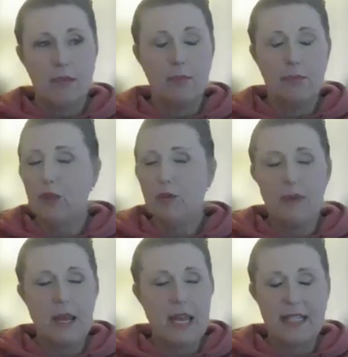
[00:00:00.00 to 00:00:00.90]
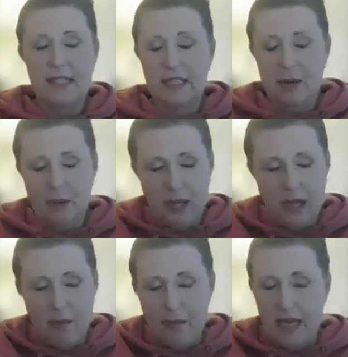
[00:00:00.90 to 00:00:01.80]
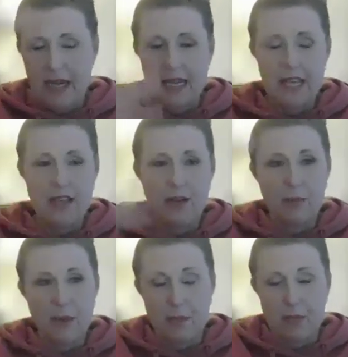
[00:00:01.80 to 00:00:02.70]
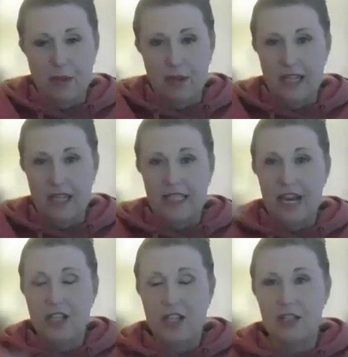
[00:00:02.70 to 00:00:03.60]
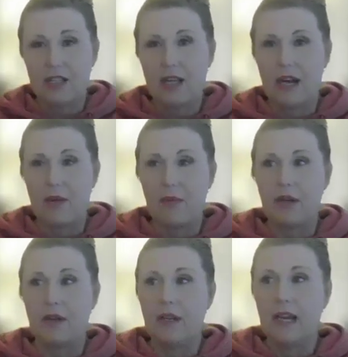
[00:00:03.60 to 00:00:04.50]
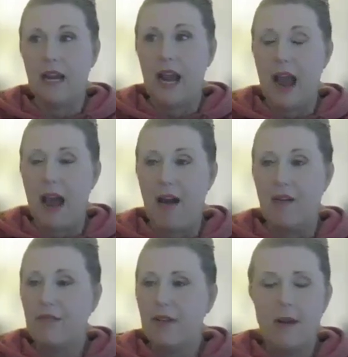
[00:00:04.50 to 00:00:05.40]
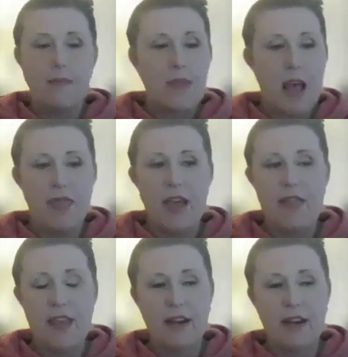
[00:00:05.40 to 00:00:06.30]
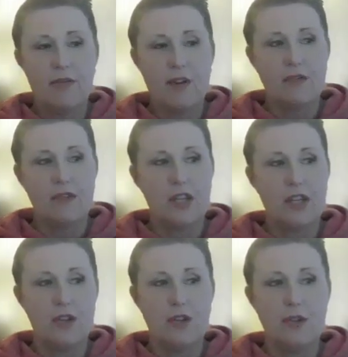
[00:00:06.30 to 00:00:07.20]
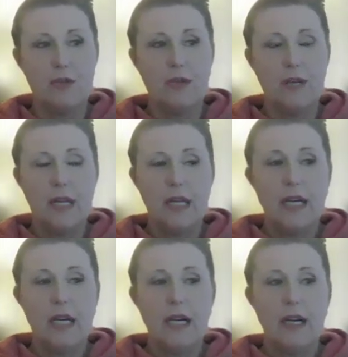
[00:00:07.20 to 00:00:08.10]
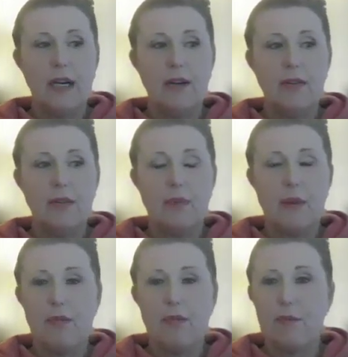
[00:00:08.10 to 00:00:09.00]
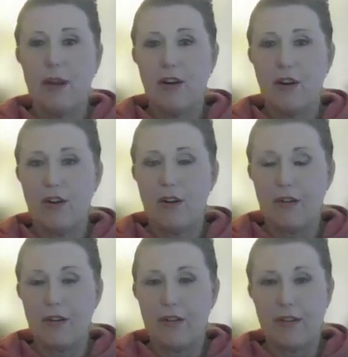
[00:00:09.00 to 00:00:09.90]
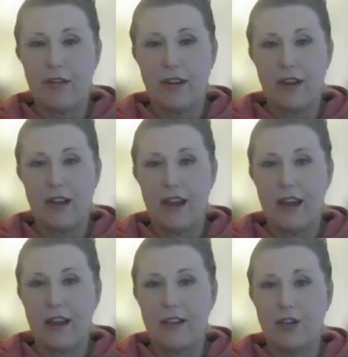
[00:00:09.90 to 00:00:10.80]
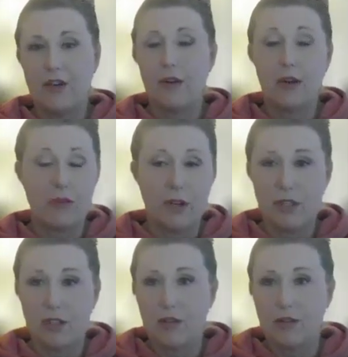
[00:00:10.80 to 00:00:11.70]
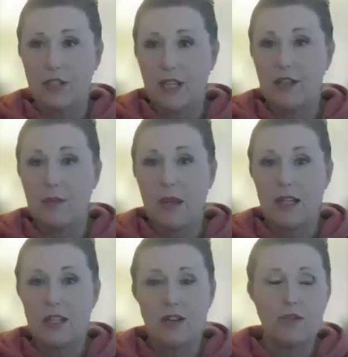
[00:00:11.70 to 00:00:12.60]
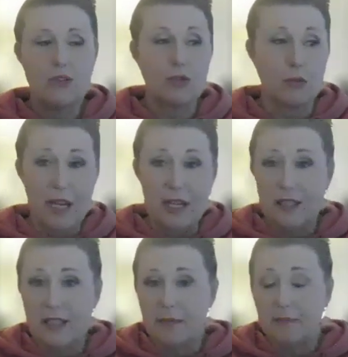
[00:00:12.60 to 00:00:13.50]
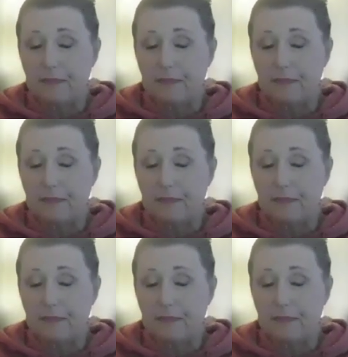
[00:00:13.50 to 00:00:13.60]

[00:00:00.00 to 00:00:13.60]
blue beings that would come in and heal people in the sessions that I would have. And then that evolved into the people from Inner Earth. And crystals can speak to you, trees,